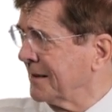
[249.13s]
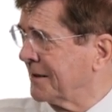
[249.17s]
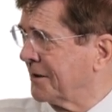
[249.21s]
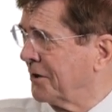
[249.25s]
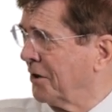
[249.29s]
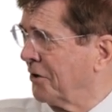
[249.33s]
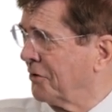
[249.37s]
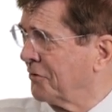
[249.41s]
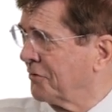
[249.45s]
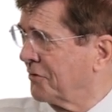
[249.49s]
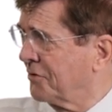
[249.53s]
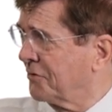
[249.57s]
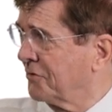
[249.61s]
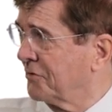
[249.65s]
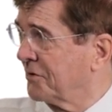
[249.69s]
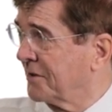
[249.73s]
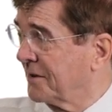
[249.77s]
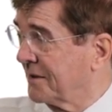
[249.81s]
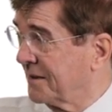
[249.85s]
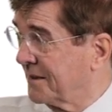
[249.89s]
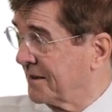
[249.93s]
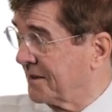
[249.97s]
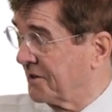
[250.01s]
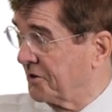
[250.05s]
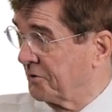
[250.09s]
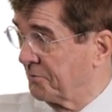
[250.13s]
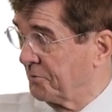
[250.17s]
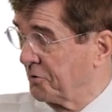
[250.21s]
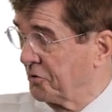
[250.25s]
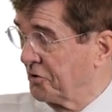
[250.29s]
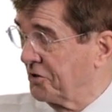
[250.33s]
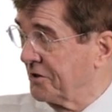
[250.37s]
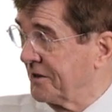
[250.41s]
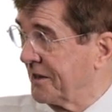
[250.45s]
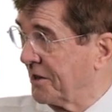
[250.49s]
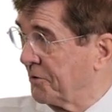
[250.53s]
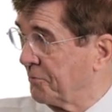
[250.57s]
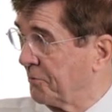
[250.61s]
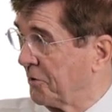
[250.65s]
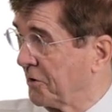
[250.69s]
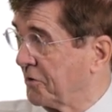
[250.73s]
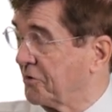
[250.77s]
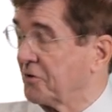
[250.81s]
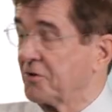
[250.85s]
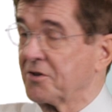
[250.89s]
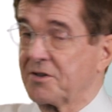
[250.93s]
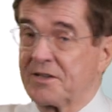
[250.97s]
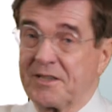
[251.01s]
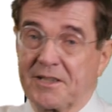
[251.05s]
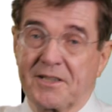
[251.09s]
go through the distribution network
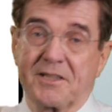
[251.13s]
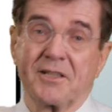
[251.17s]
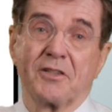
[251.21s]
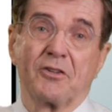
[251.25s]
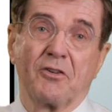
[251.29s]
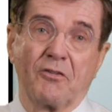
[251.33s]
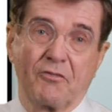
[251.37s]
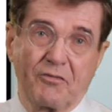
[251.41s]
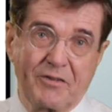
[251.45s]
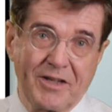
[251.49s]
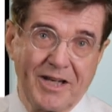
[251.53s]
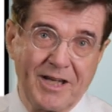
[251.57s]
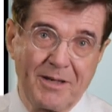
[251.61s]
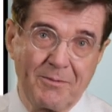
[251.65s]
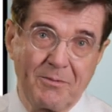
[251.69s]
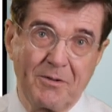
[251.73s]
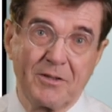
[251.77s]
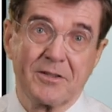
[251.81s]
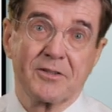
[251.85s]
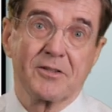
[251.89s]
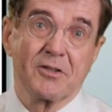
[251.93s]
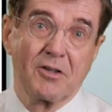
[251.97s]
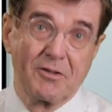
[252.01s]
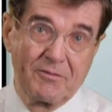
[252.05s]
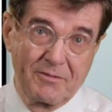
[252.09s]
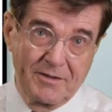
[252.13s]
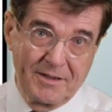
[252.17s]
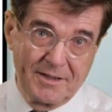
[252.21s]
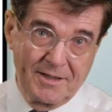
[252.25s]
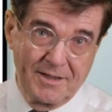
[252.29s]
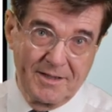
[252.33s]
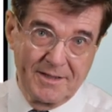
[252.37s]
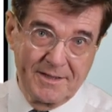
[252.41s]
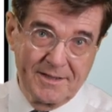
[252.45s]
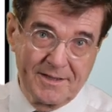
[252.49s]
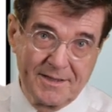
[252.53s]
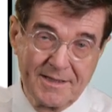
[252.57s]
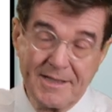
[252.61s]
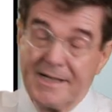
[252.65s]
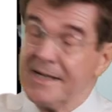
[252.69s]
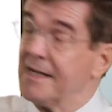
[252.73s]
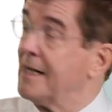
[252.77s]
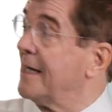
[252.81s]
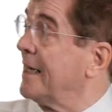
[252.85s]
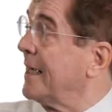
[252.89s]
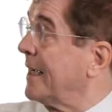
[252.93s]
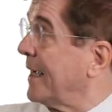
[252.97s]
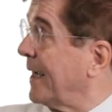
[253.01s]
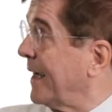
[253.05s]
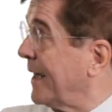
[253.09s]
consisting of cables, overhead lines,
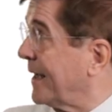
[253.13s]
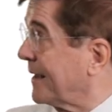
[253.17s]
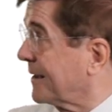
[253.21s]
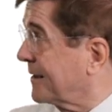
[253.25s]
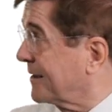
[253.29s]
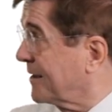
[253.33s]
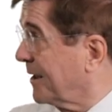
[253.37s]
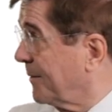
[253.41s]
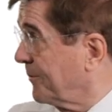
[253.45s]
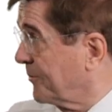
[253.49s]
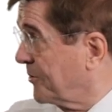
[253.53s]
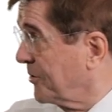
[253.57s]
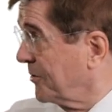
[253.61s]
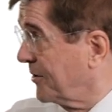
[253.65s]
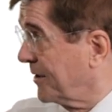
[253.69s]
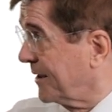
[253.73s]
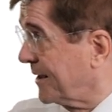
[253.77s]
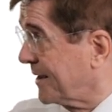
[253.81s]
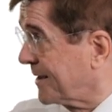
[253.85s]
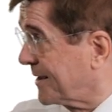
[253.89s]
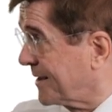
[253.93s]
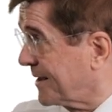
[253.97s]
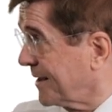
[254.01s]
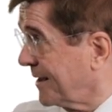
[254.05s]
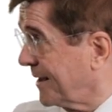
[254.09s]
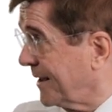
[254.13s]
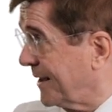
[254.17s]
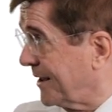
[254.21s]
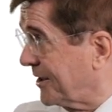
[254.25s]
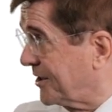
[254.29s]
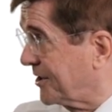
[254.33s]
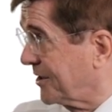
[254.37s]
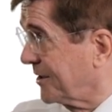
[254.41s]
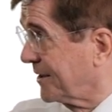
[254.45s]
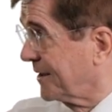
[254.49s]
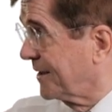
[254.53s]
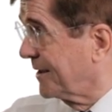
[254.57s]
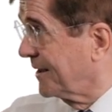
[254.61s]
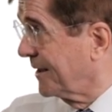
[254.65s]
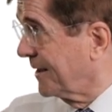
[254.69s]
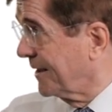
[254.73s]
and come to the installation.